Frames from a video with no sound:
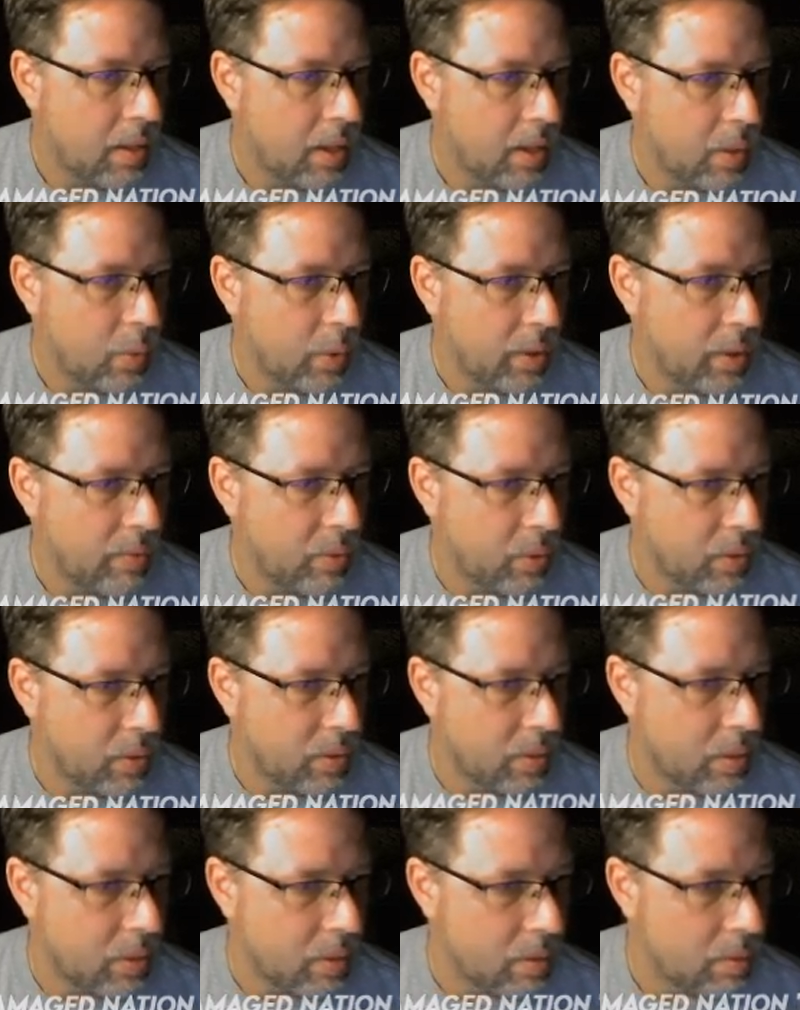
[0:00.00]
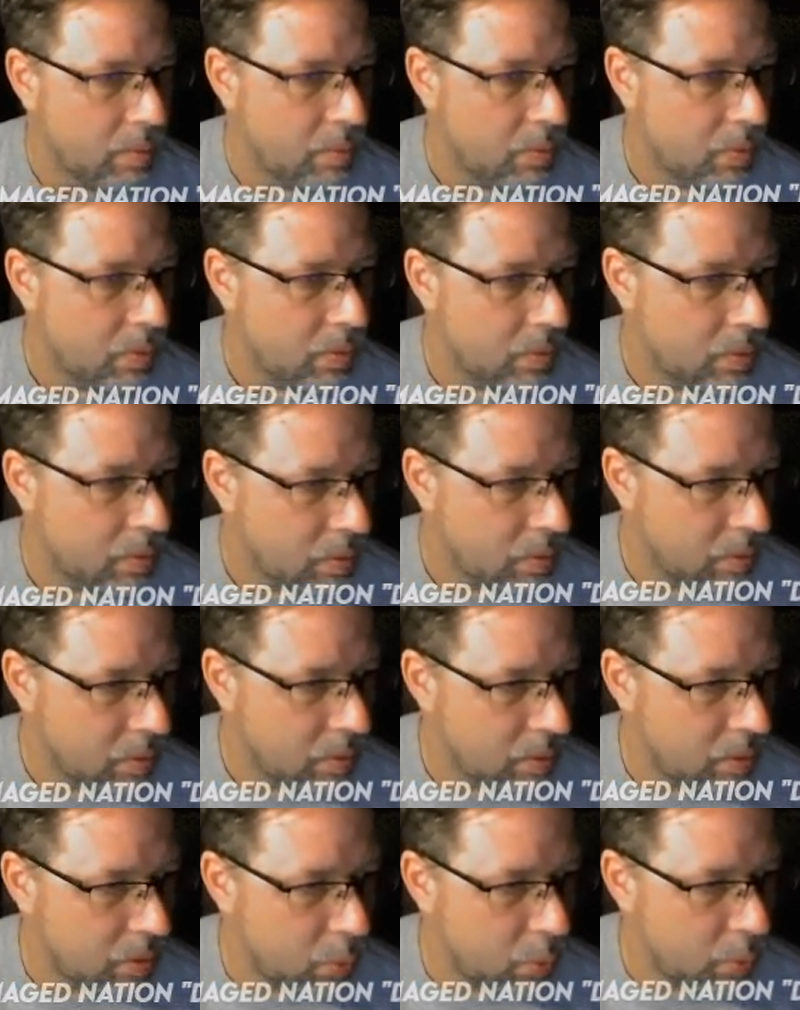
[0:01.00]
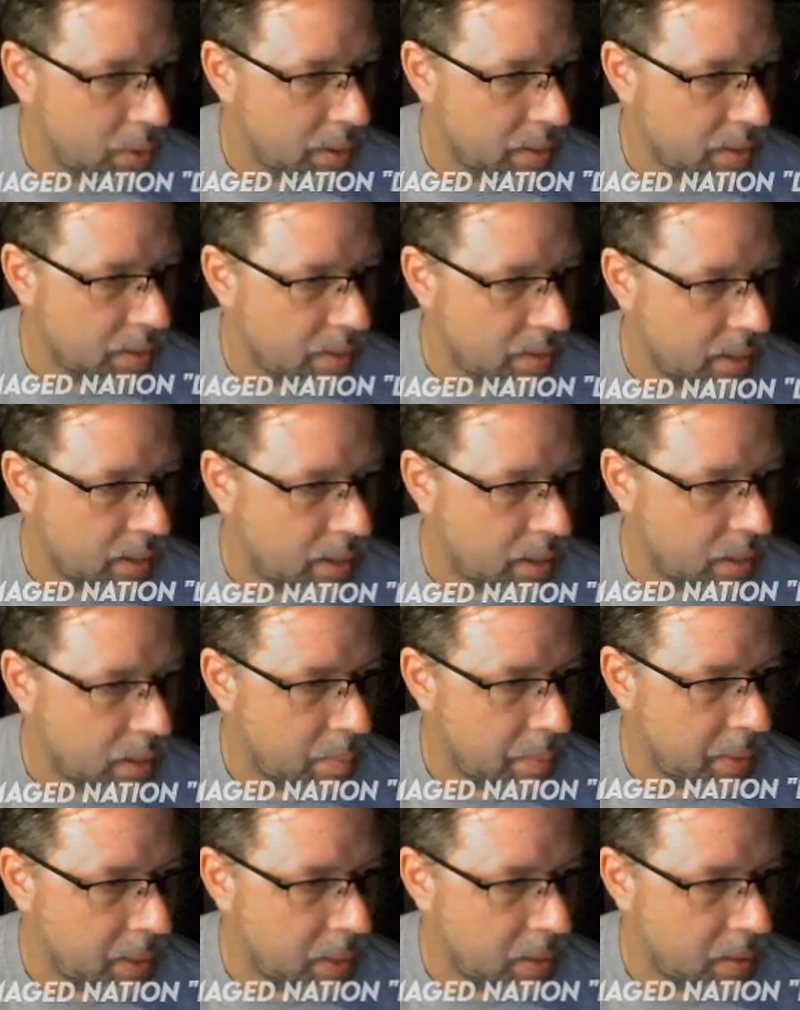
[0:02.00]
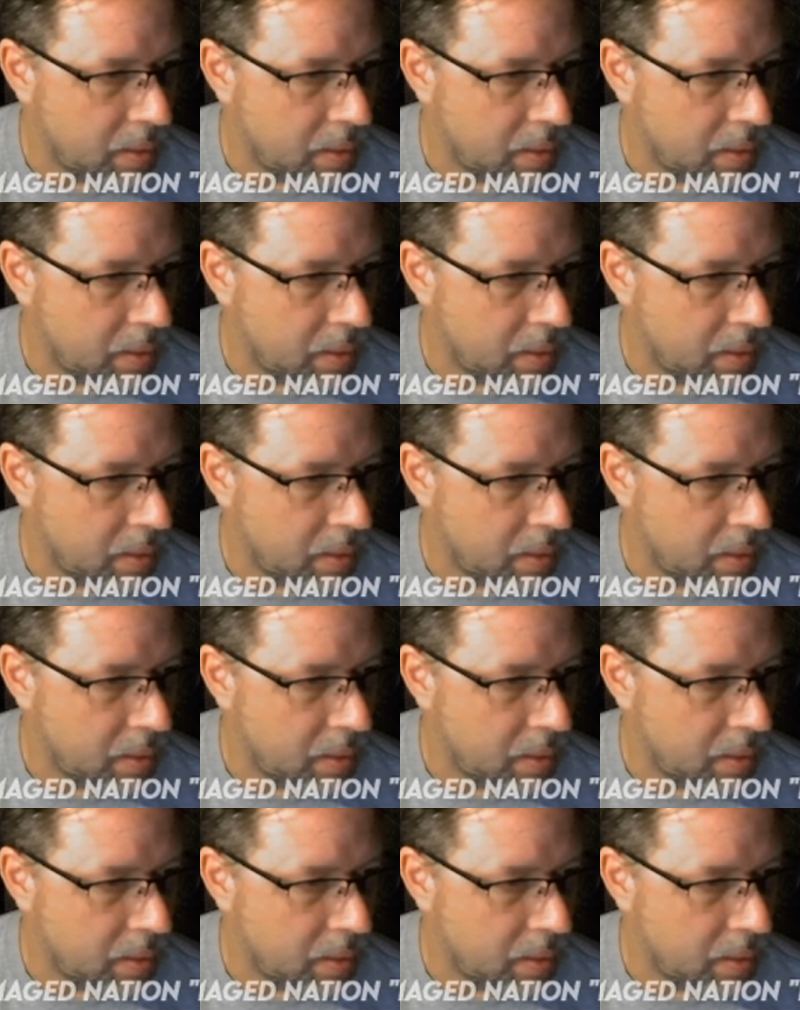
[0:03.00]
for it to reset, apparently.